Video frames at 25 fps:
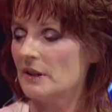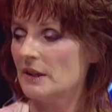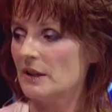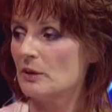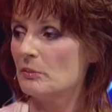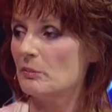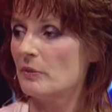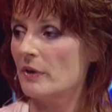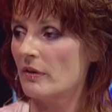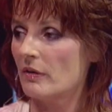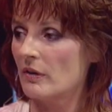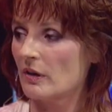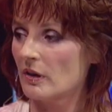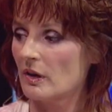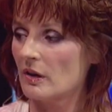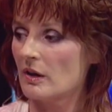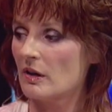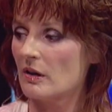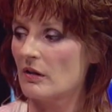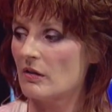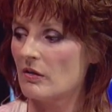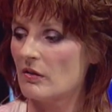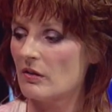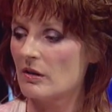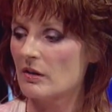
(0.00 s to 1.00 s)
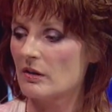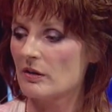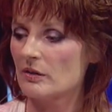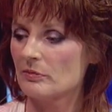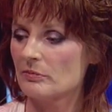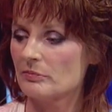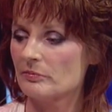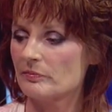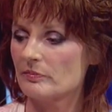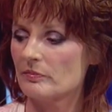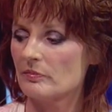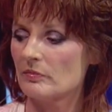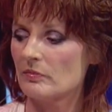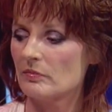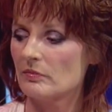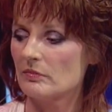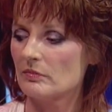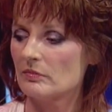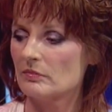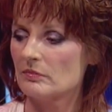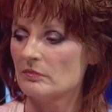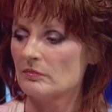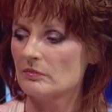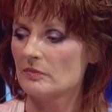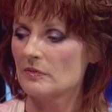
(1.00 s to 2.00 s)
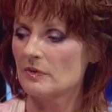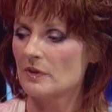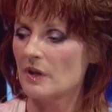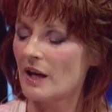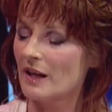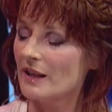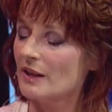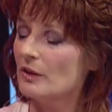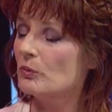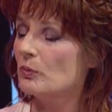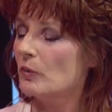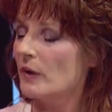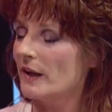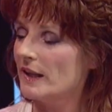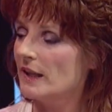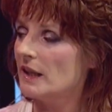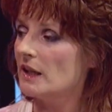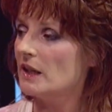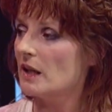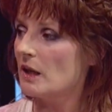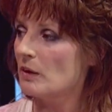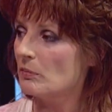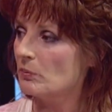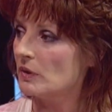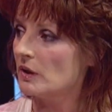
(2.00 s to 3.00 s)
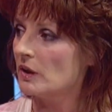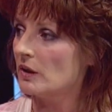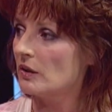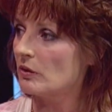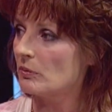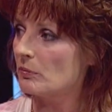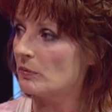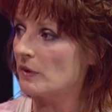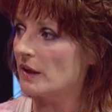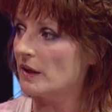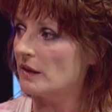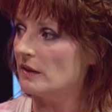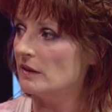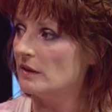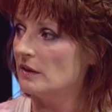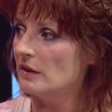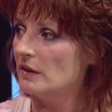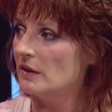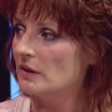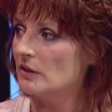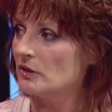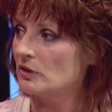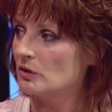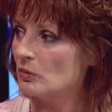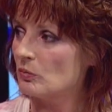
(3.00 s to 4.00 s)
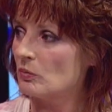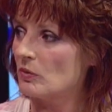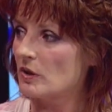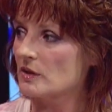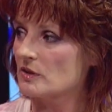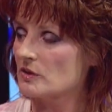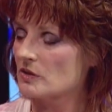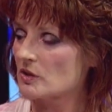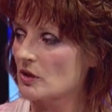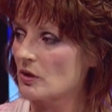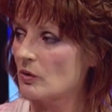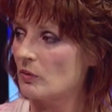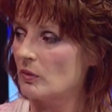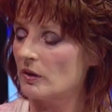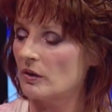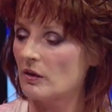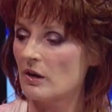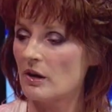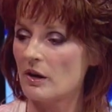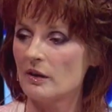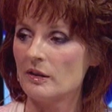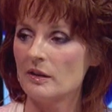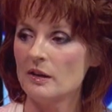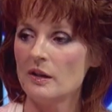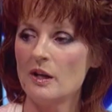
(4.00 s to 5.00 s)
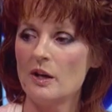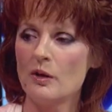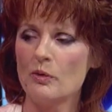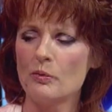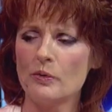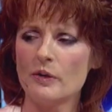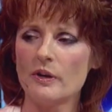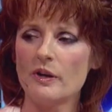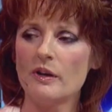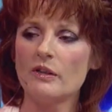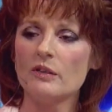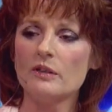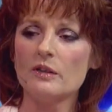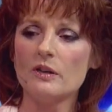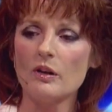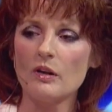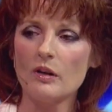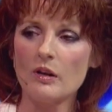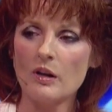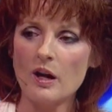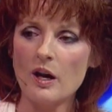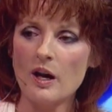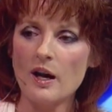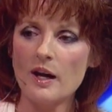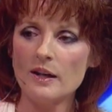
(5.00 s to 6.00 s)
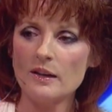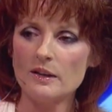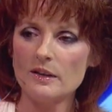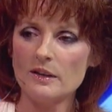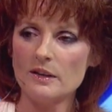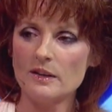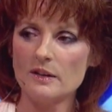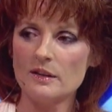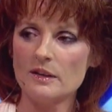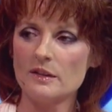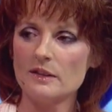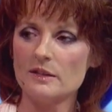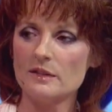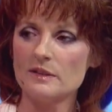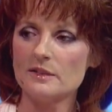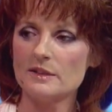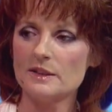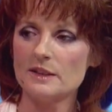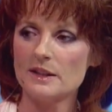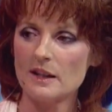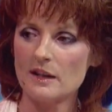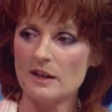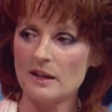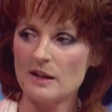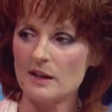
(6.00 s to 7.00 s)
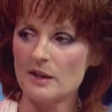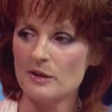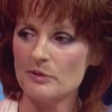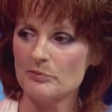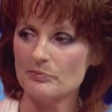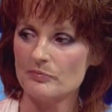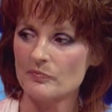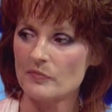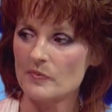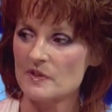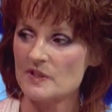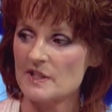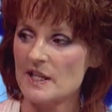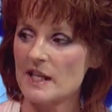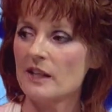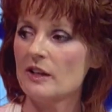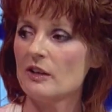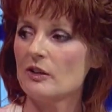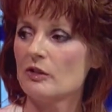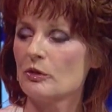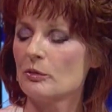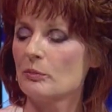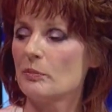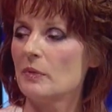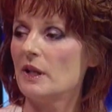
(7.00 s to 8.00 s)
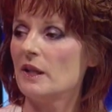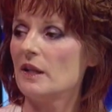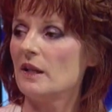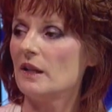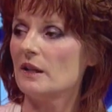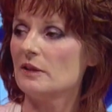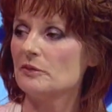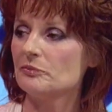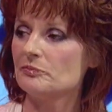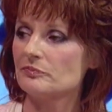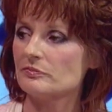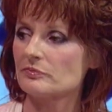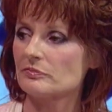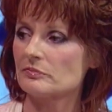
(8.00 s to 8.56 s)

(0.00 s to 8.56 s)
in America are kind of waking up a little bit to what's going on. We're hearing a lot in um, secular media